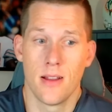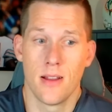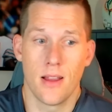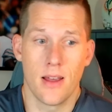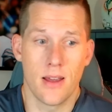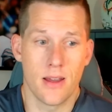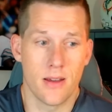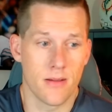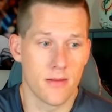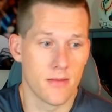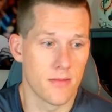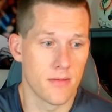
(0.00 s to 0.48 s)

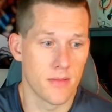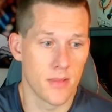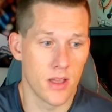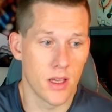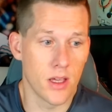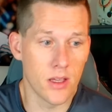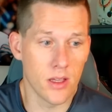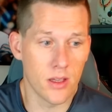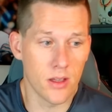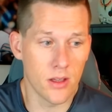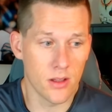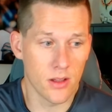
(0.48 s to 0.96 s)
Like,
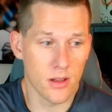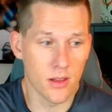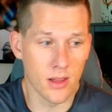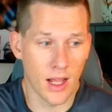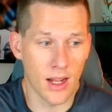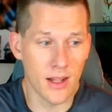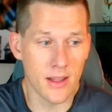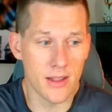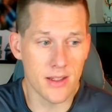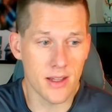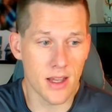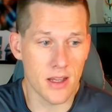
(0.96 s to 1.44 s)
a lot
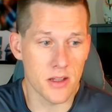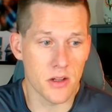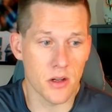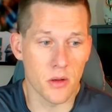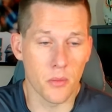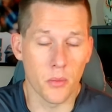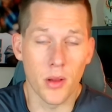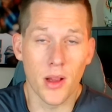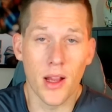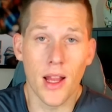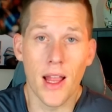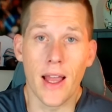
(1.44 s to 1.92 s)
of these guys are
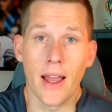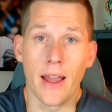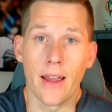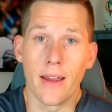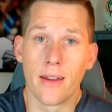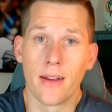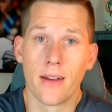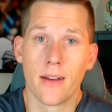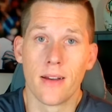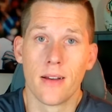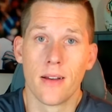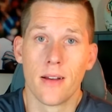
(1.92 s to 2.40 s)
going to play.
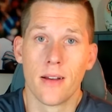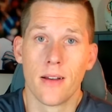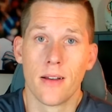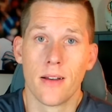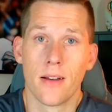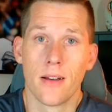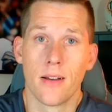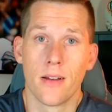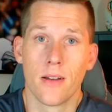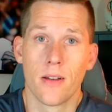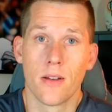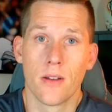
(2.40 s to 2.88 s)

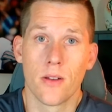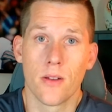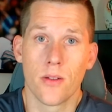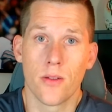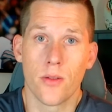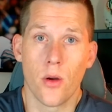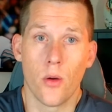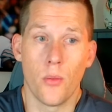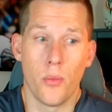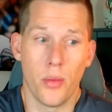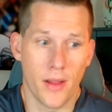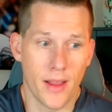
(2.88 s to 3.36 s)

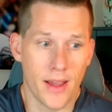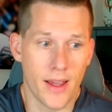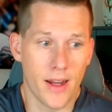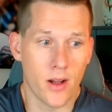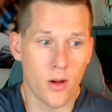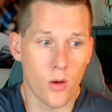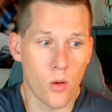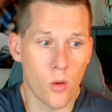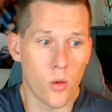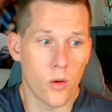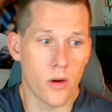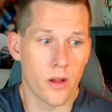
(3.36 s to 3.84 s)
So plan
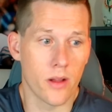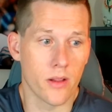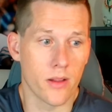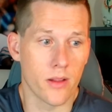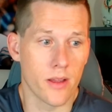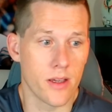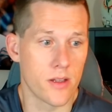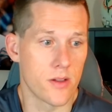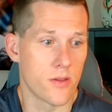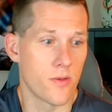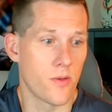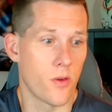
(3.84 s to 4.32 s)

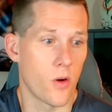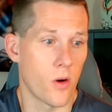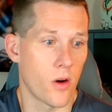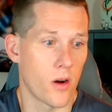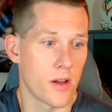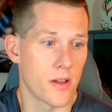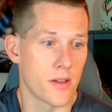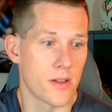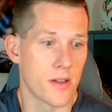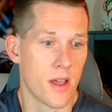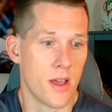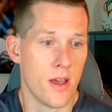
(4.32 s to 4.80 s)
accordingly as far
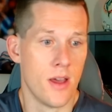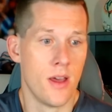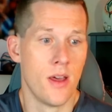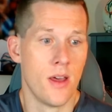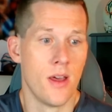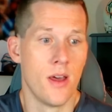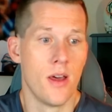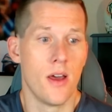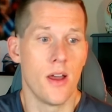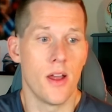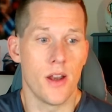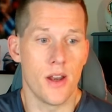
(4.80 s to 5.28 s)
as
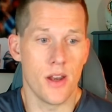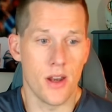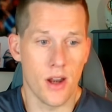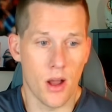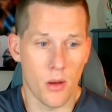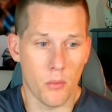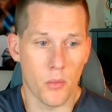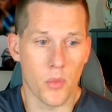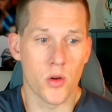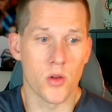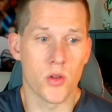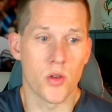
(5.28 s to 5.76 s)

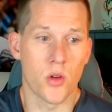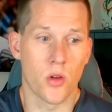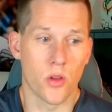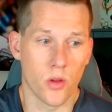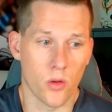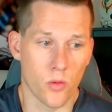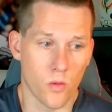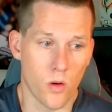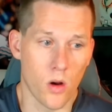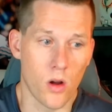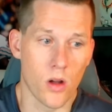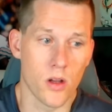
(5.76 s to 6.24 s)
numbers on the
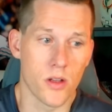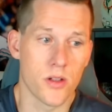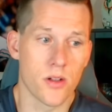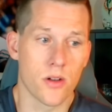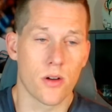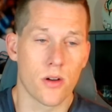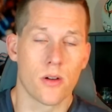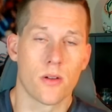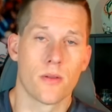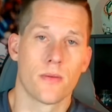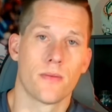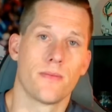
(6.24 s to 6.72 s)

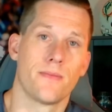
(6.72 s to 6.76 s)
roster.